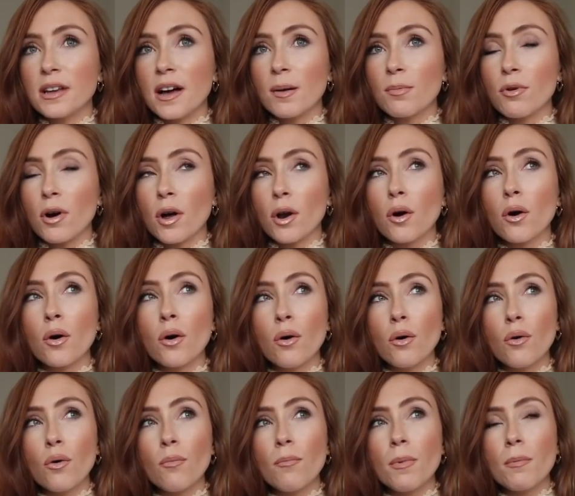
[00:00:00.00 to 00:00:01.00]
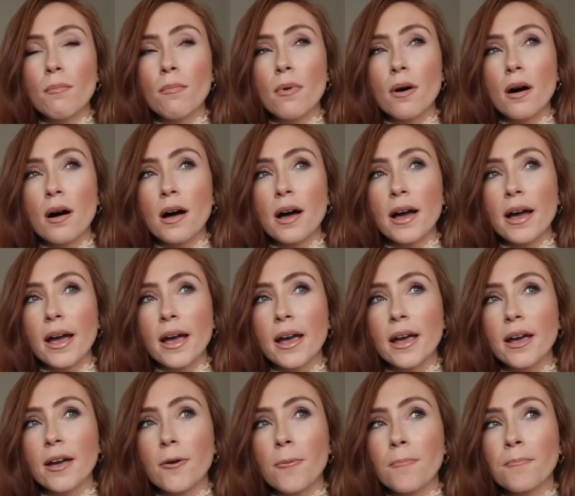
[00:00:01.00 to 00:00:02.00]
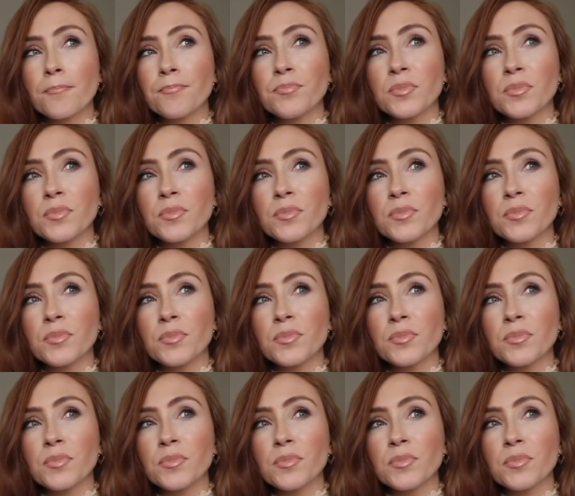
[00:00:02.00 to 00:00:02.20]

I brought home my